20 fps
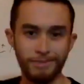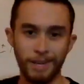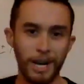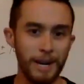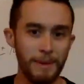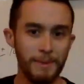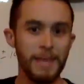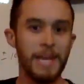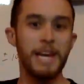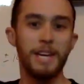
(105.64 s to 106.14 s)
All
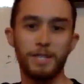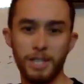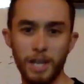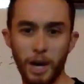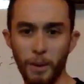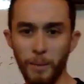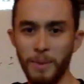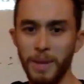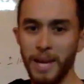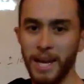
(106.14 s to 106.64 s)
right. So
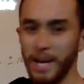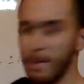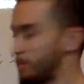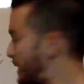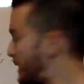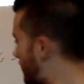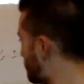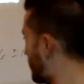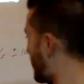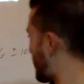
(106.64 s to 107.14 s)
we
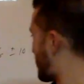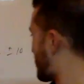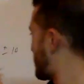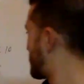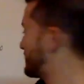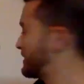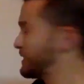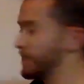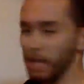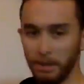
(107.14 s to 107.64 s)
have
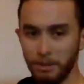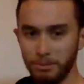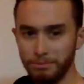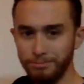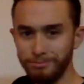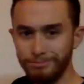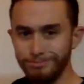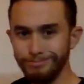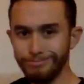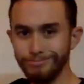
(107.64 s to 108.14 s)

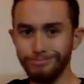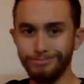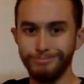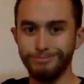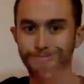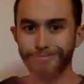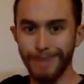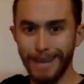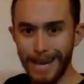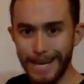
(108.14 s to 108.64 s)

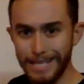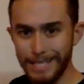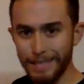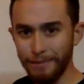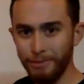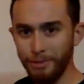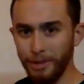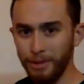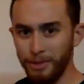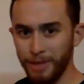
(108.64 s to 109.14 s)

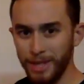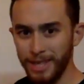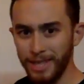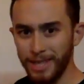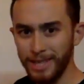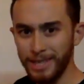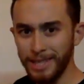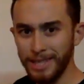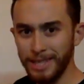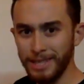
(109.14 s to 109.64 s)

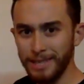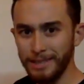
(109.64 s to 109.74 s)
1850.